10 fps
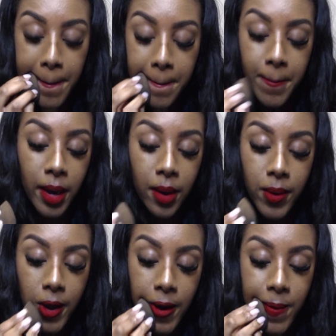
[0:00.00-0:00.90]
I
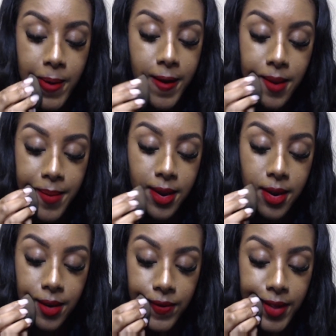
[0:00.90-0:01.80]
would recommend
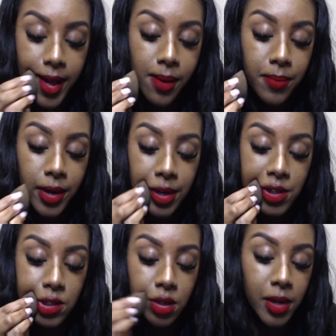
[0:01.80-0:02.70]
a flat
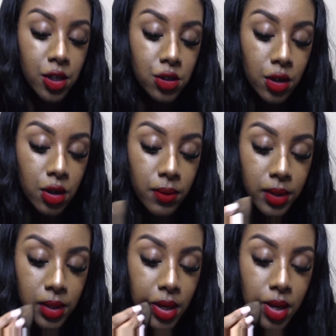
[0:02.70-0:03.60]
brush to make sure you're
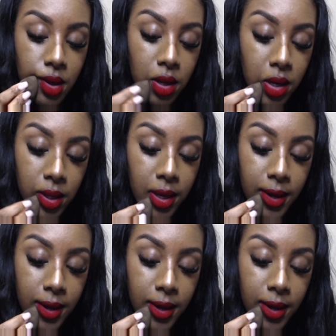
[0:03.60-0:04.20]
really getting in there in that